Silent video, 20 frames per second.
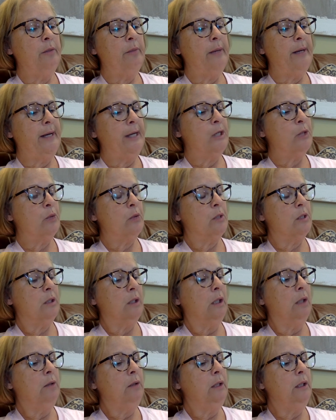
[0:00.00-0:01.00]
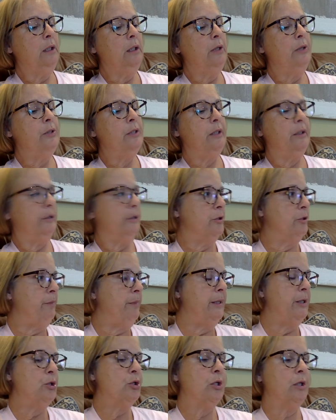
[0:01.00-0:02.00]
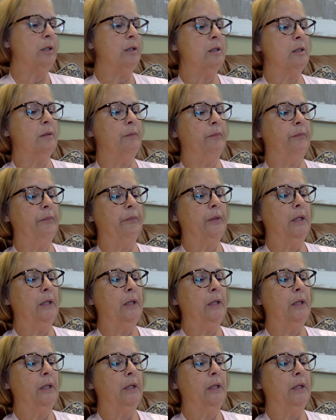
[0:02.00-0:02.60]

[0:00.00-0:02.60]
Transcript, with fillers: the banks were slowly losing their dimensions,